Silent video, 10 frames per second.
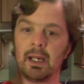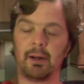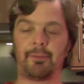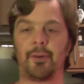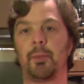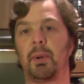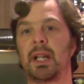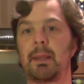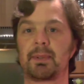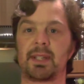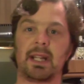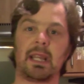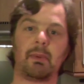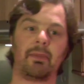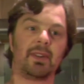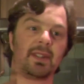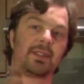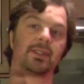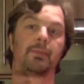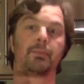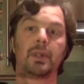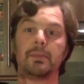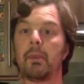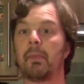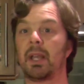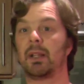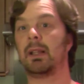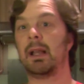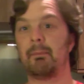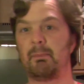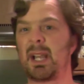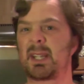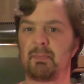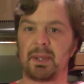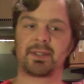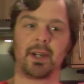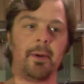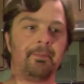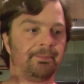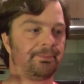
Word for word: At 4.8% ABV, this is a premium ale, best bitter.